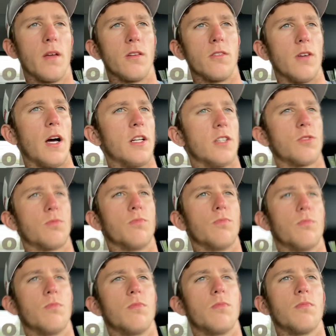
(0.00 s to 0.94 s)
I just
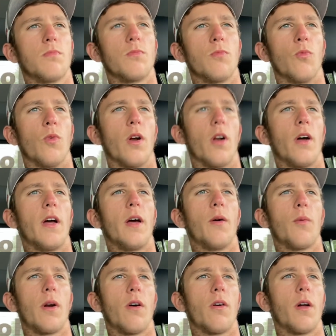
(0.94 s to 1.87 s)

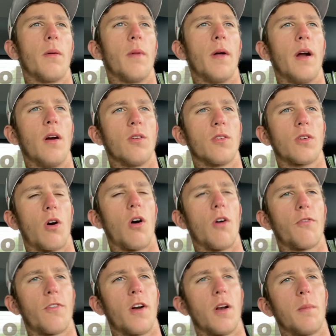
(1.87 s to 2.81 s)
went on up there. There was a car
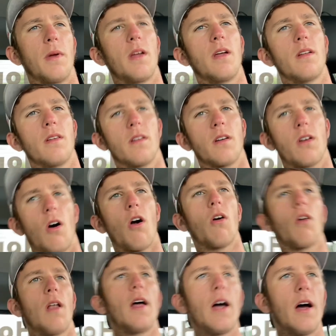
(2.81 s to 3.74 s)
in front of me.
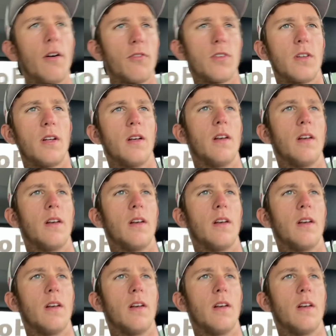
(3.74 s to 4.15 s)
Hard left.